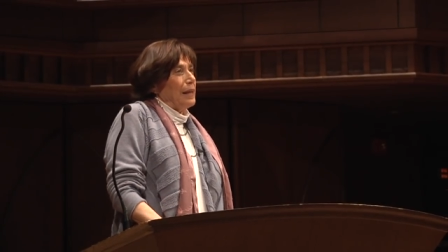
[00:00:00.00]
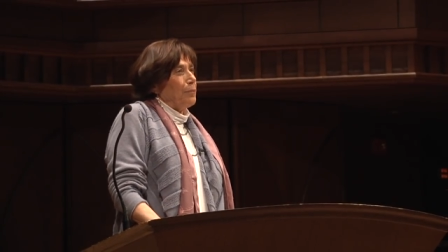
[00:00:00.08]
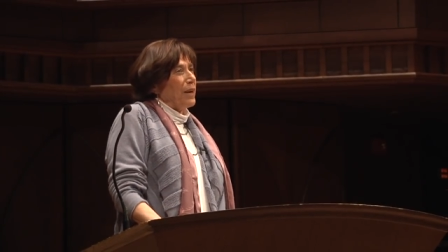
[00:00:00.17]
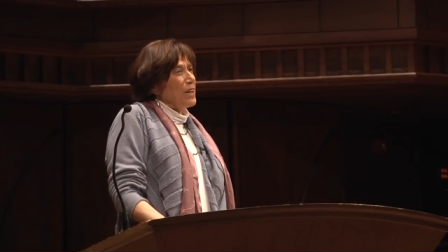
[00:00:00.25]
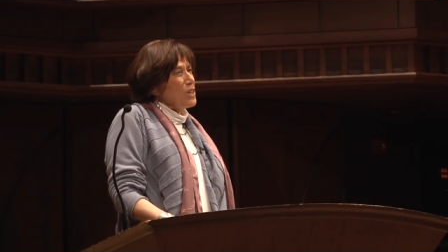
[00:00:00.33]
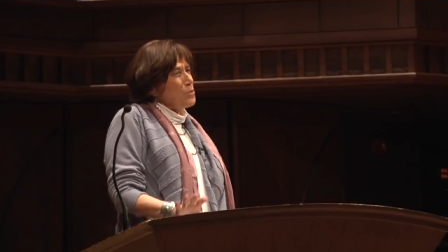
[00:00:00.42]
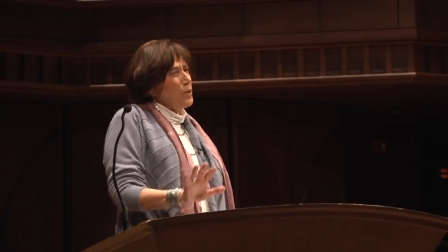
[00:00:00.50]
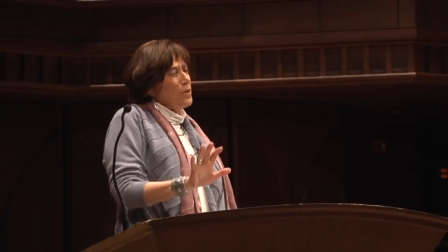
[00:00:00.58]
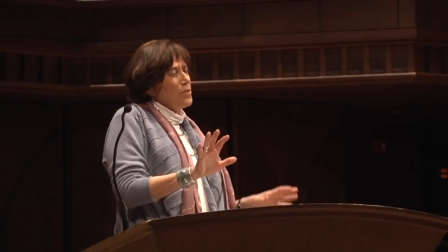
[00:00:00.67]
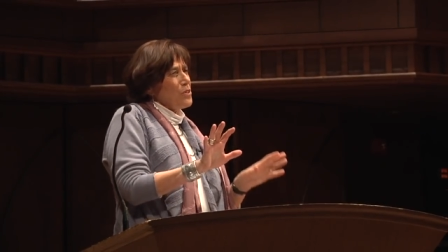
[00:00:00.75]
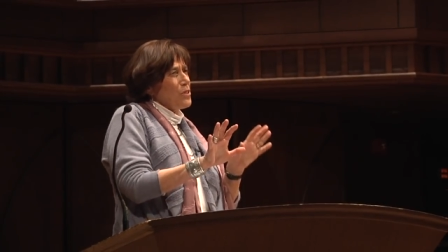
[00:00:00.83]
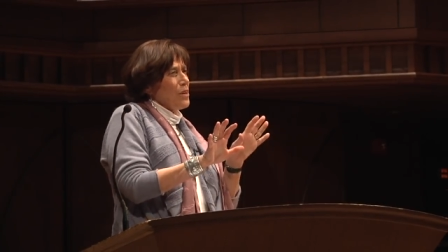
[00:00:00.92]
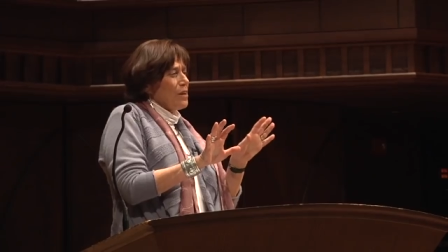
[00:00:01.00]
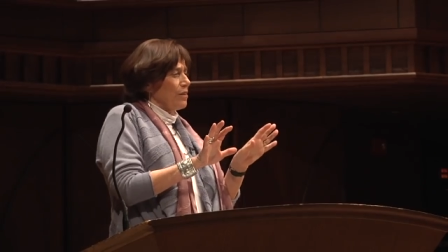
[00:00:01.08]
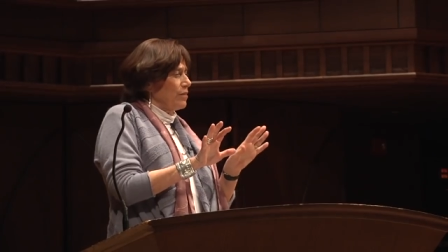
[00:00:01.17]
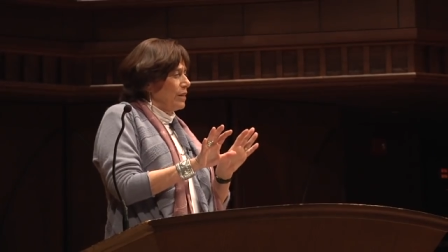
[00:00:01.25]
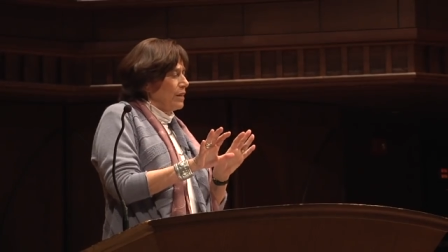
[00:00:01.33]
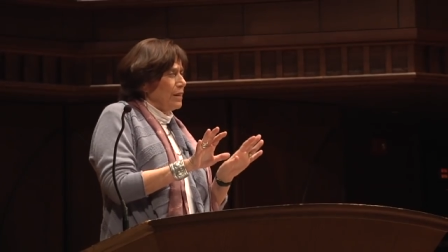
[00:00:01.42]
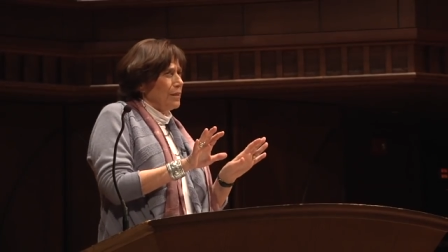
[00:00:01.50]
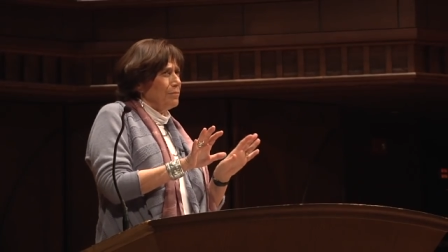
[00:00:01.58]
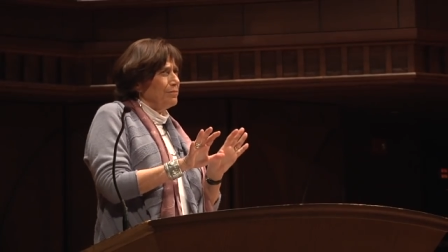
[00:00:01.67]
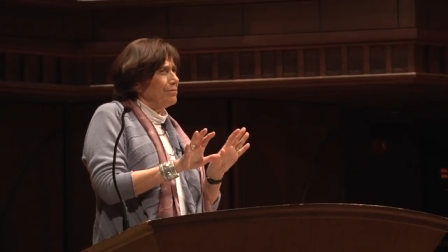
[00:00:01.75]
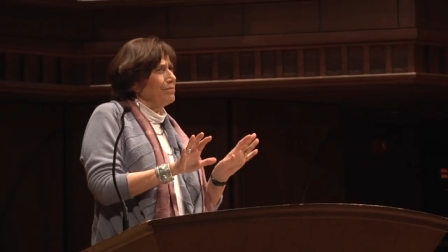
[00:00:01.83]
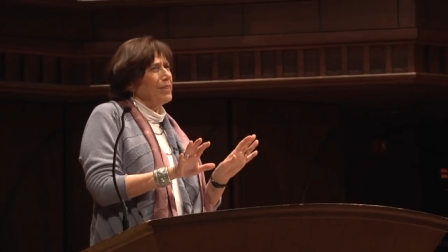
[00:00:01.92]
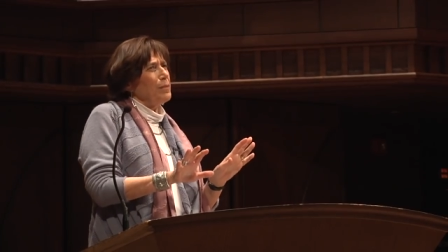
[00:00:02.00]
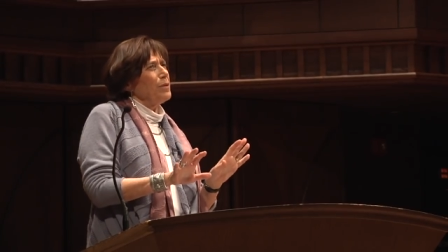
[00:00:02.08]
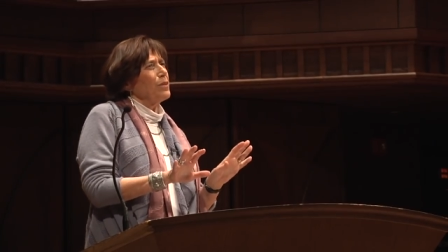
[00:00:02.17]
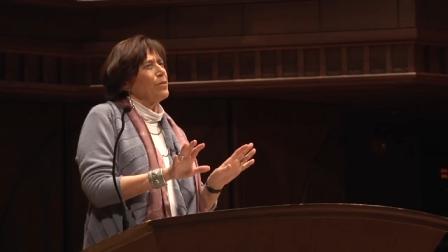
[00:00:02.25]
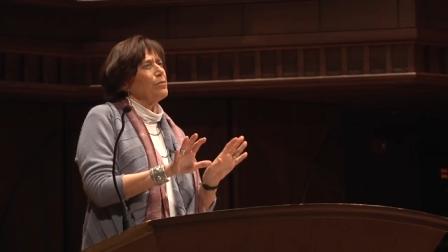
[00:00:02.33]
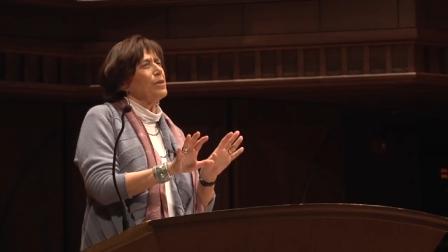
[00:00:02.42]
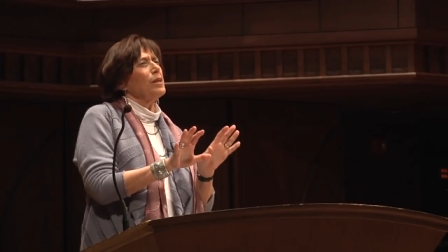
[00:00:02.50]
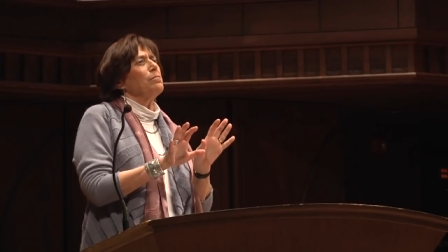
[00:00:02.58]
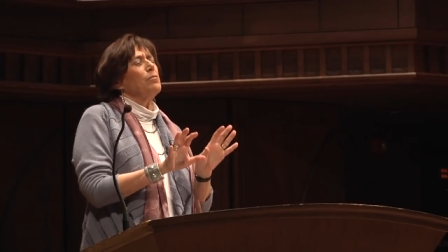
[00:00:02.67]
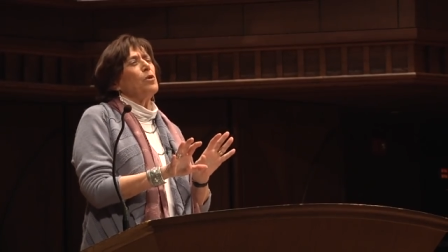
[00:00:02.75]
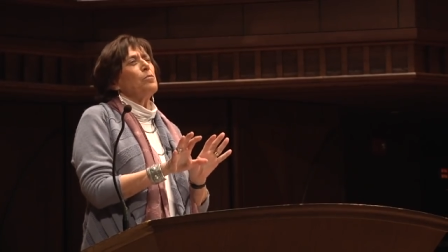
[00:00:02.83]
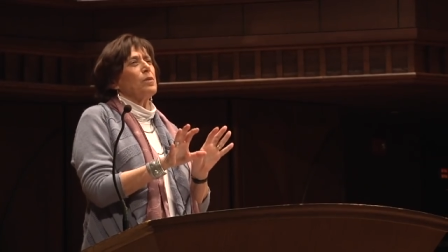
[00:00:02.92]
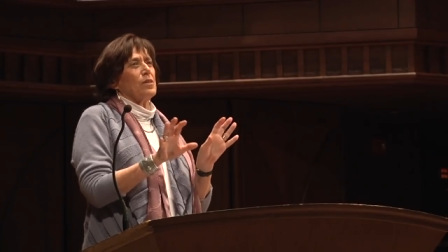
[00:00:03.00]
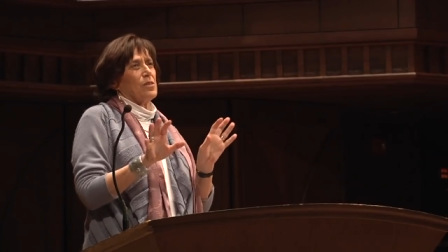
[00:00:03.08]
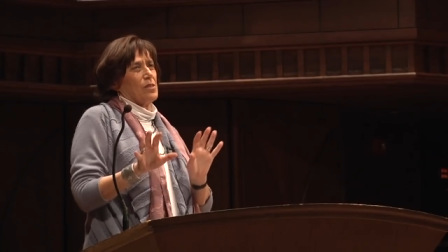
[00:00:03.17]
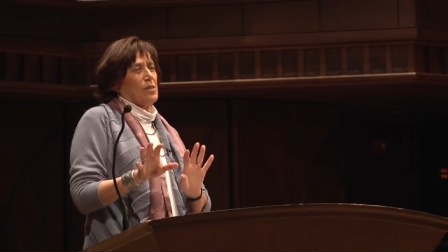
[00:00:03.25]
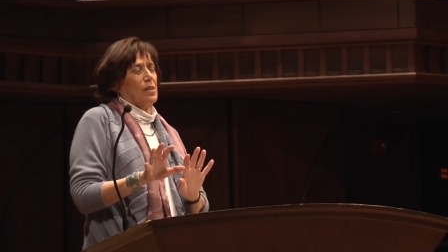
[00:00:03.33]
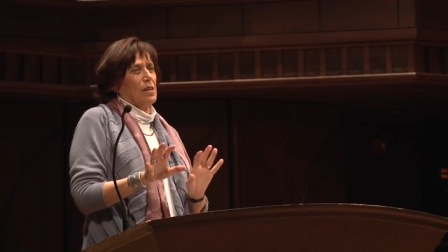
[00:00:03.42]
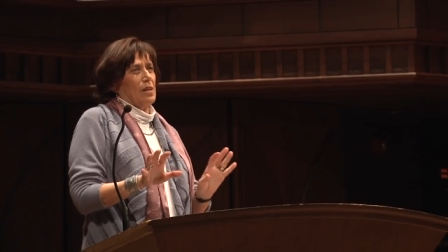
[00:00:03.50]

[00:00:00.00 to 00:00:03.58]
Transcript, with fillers: But I just want to share um, maybe three moments